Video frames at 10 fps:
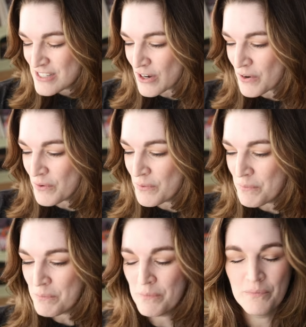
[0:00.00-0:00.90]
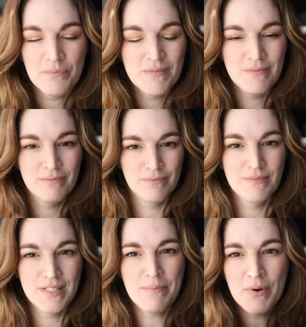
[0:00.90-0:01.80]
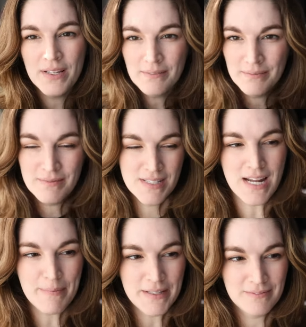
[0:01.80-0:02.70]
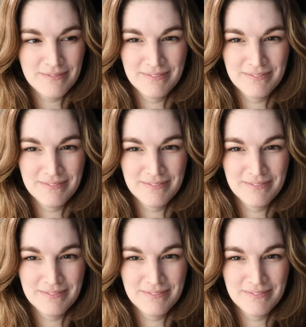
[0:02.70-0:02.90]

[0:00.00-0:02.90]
so, step 1, stop it.